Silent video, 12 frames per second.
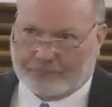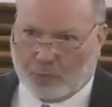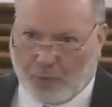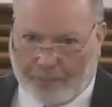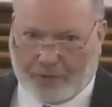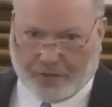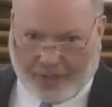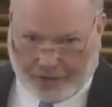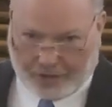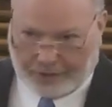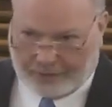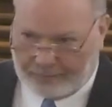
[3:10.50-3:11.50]

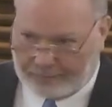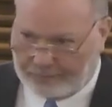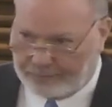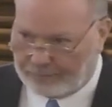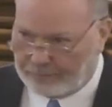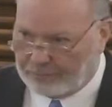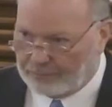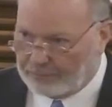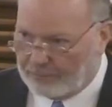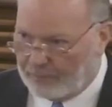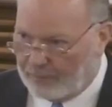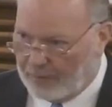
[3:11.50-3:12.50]
reputation
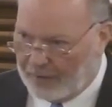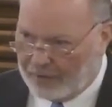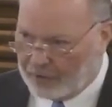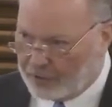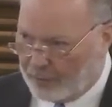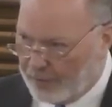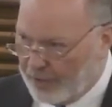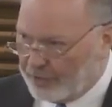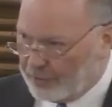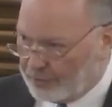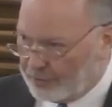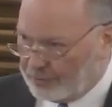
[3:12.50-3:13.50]
and his
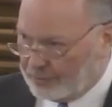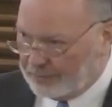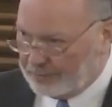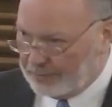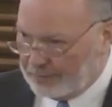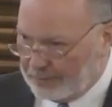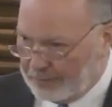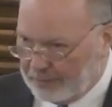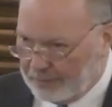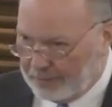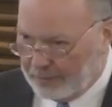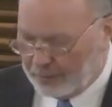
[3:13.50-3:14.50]
credentials,
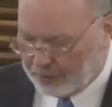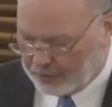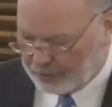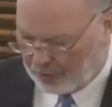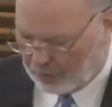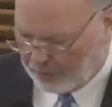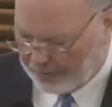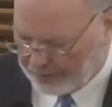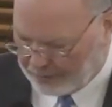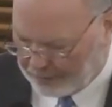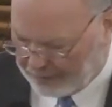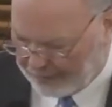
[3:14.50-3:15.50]
which is
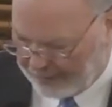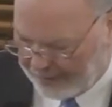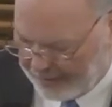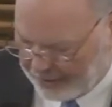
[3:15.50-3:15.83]
always uh, an